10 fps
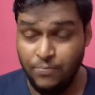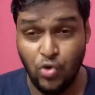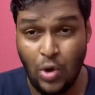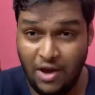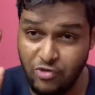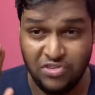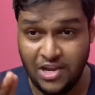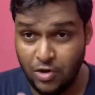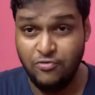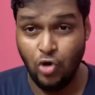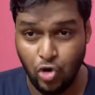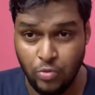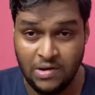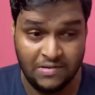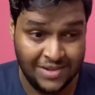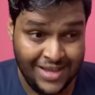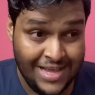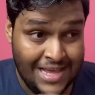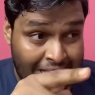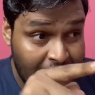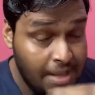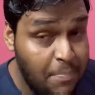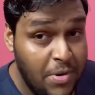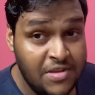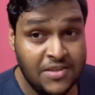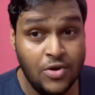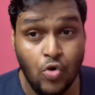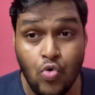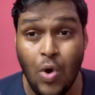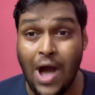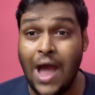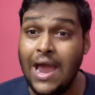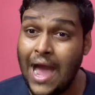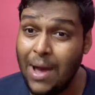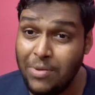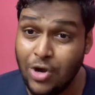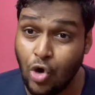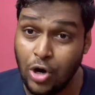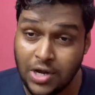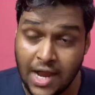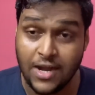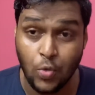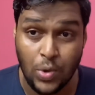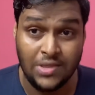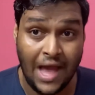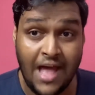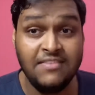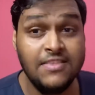you have your set of documents. The person who I am in contact with has the